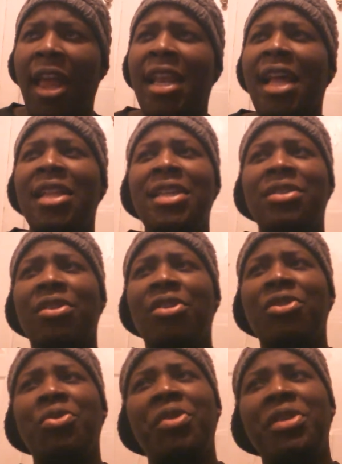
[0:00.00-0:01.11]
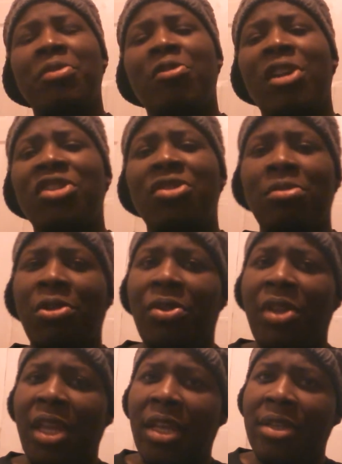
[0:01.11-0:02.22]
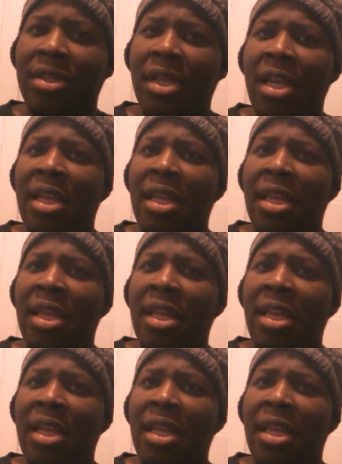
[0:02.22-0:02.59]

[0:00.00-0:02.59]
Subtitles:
And that leads to her doing some questionable things,